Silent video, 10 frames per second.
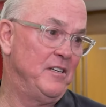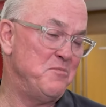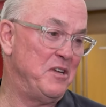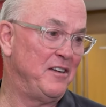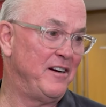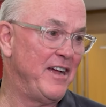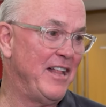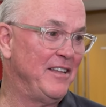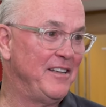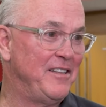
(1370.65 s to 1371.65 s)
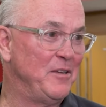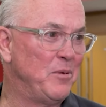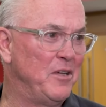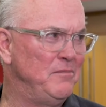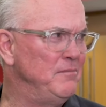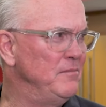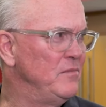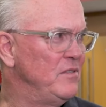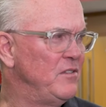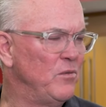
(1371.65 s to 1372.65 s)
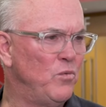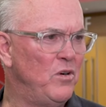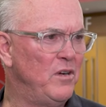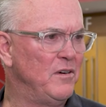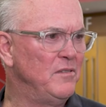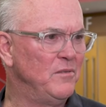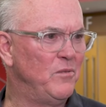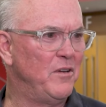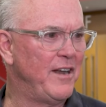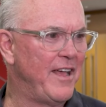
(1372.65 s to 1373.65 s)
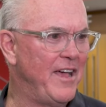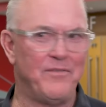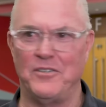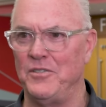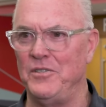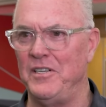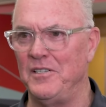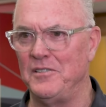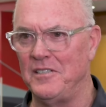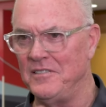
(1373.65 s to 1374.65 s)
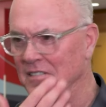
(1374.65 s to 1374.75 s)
I mean, Larry Allen, I think played either one or one and a half or two years at